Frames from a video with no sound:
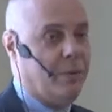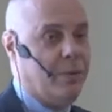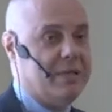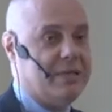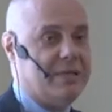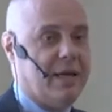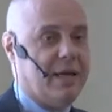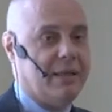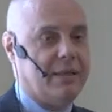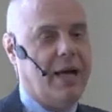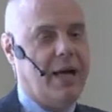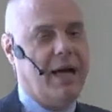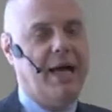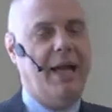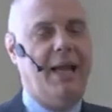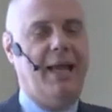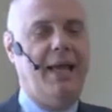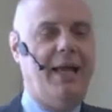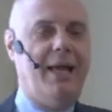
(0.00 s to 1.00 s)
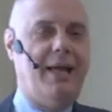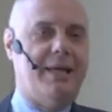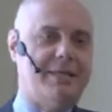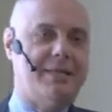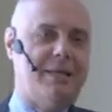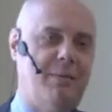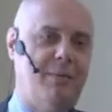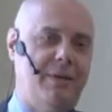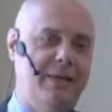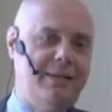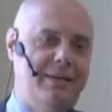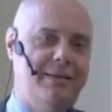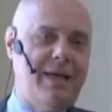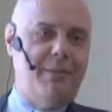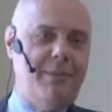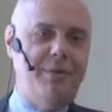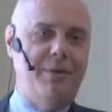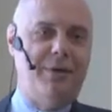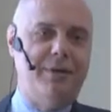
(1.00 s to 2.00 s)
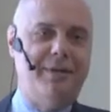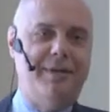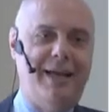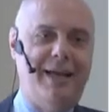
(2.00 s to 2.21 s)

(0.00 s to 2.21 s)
will start, "Alex, how many times you are